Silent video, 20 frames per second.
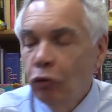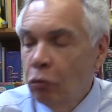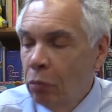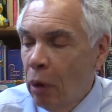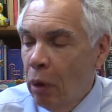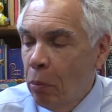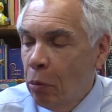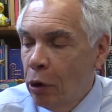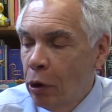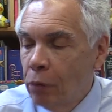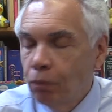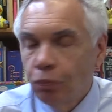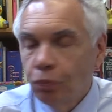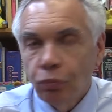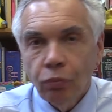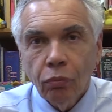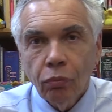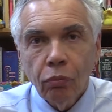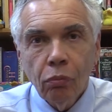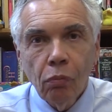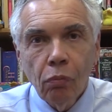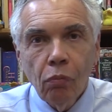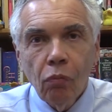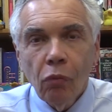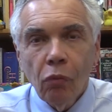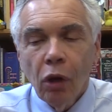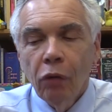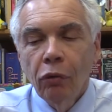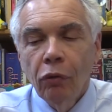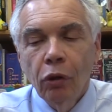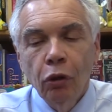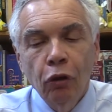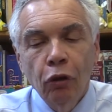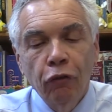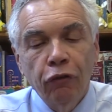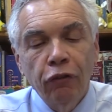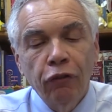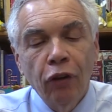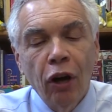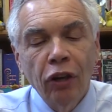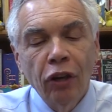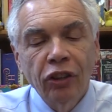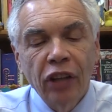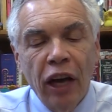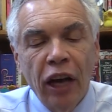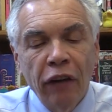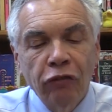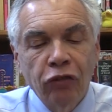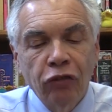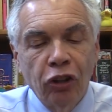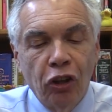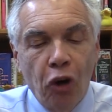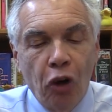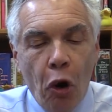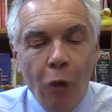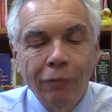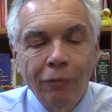to remember to floss after.